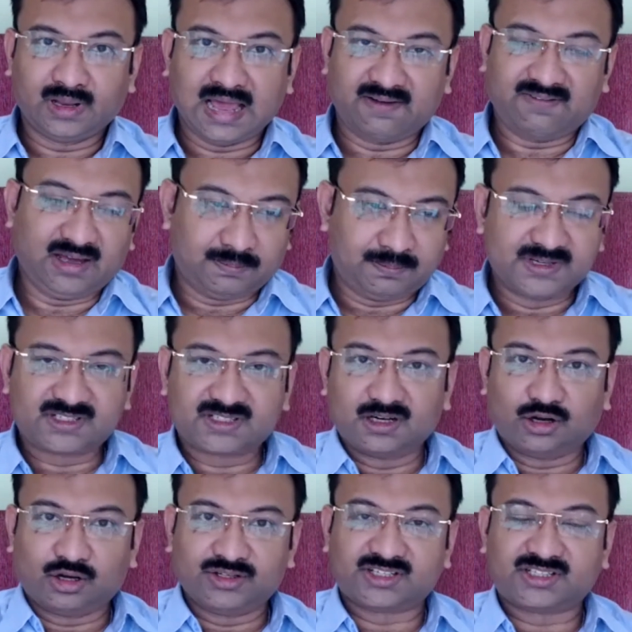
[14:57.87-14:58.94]
having a
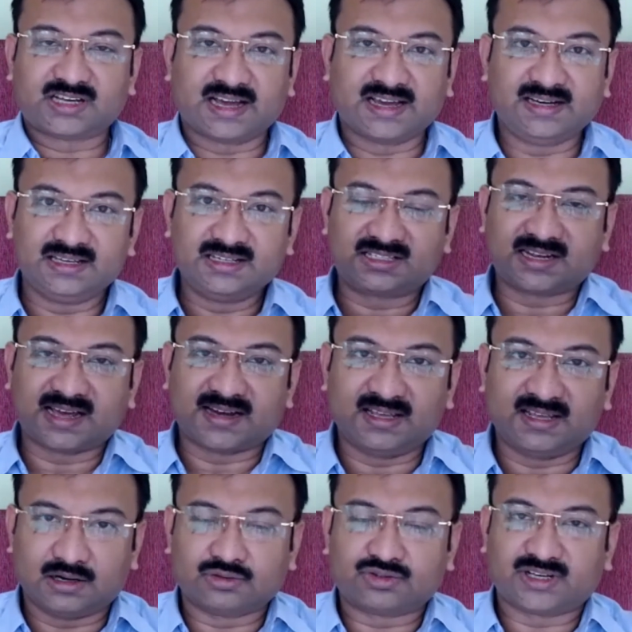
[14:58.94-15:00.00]
pistol on the side, is
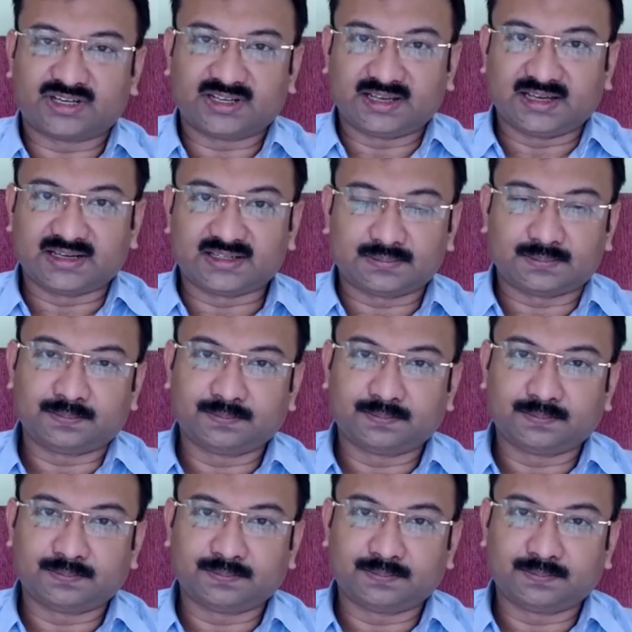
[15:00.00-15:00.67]
standing outside the gate.